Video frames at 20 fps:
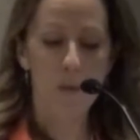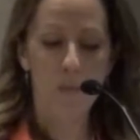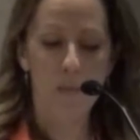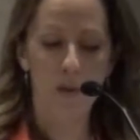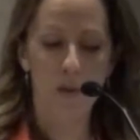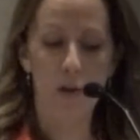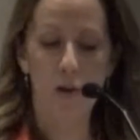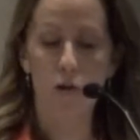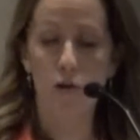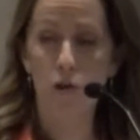
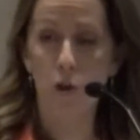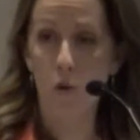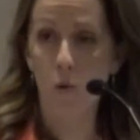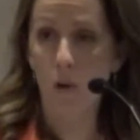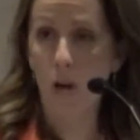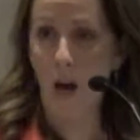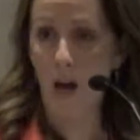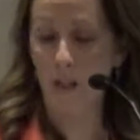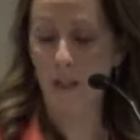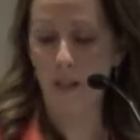but there are no
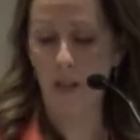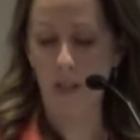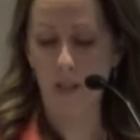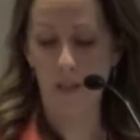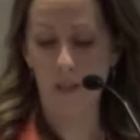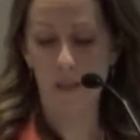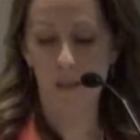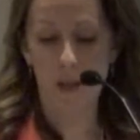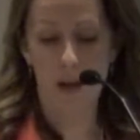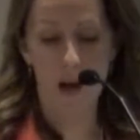
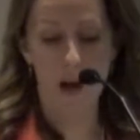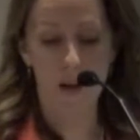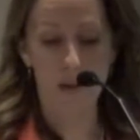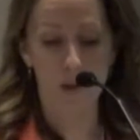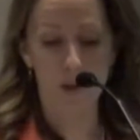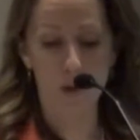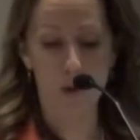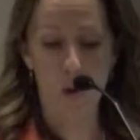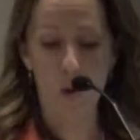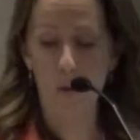guidelines on
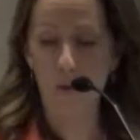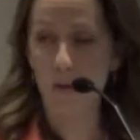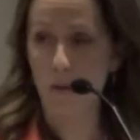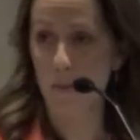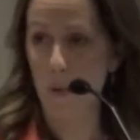the total